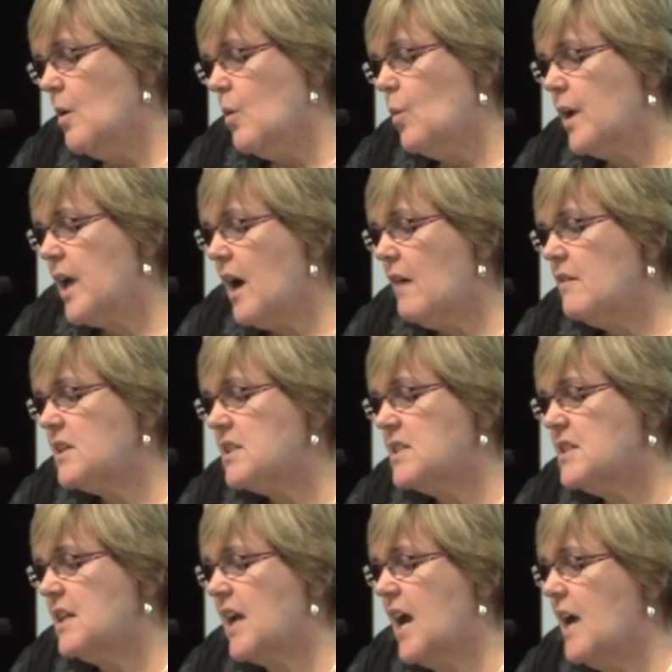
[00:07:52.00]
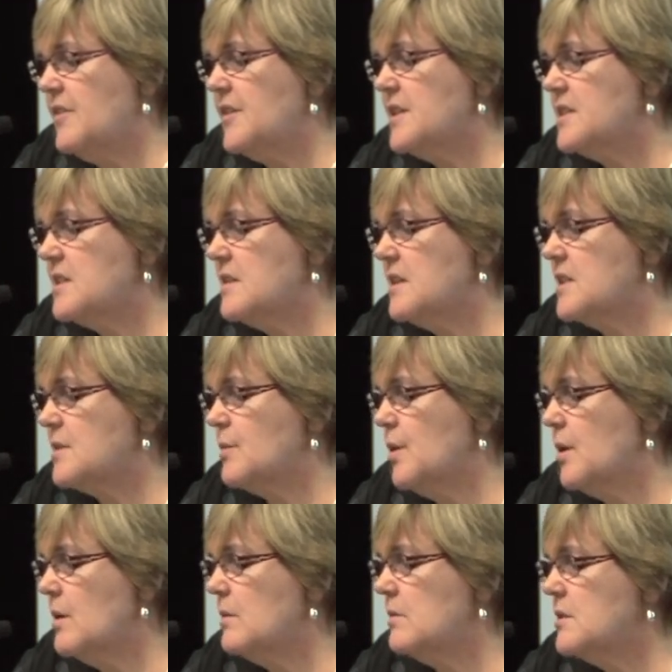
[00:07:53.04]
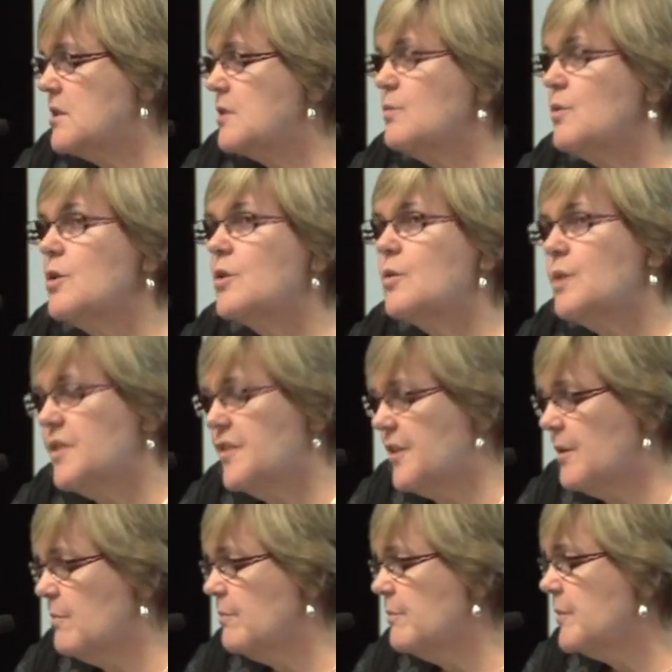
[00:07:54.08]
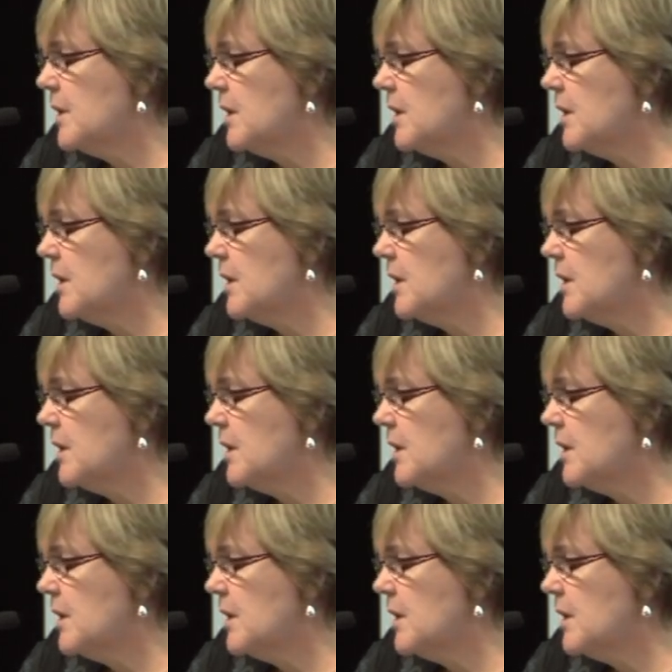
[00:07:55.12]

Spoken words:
We owe it to the Cathys of this world to work with them,